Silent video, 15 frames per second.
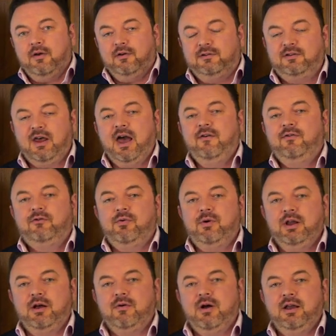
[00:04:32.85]
save
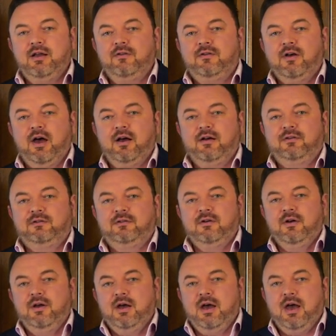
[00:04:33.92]
20 grand in
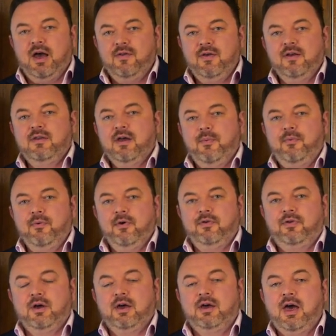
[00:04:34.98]
tax, and end up
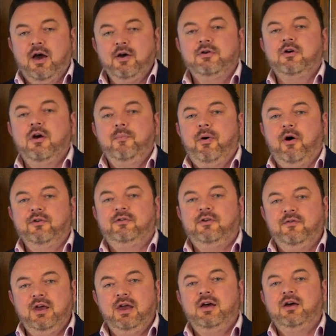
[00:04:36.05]
with cash flow
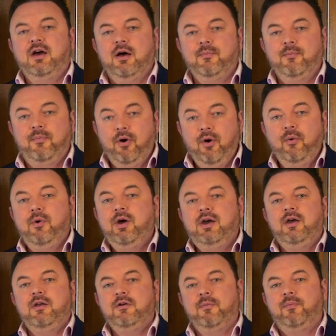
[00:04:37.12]
positive income per
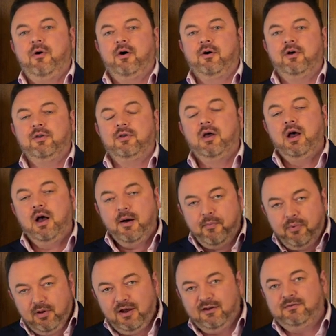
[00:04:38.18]
week in your pocket,
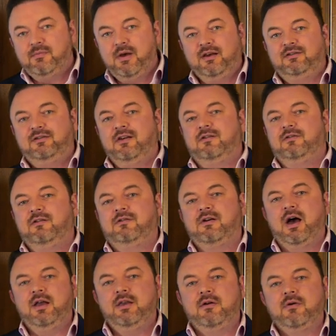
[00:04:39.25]
plus make 60
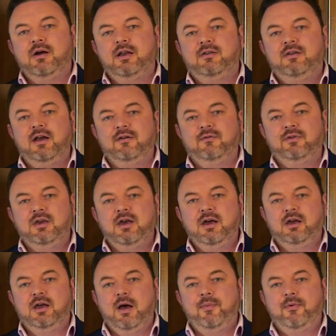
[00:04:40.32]
to 80 grand at the end of the year
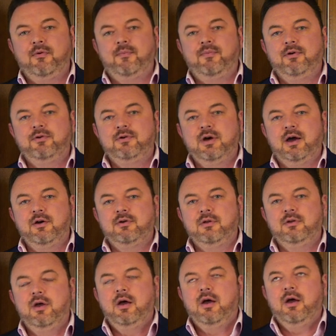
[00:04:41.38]
in capital appreciation.